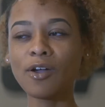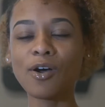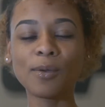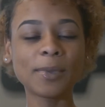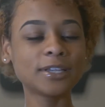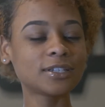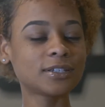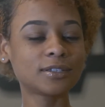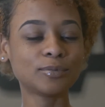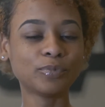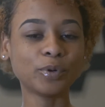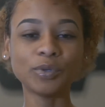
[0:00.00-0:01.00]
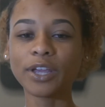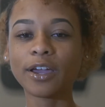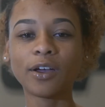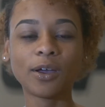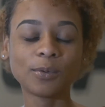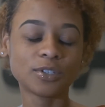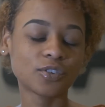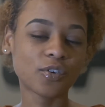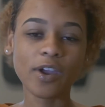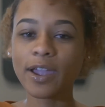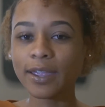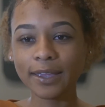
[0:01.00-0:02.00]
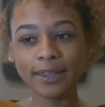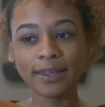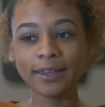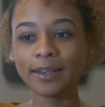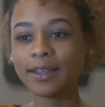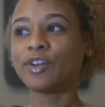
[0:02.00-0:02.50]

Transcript: I just broke down, I was crying.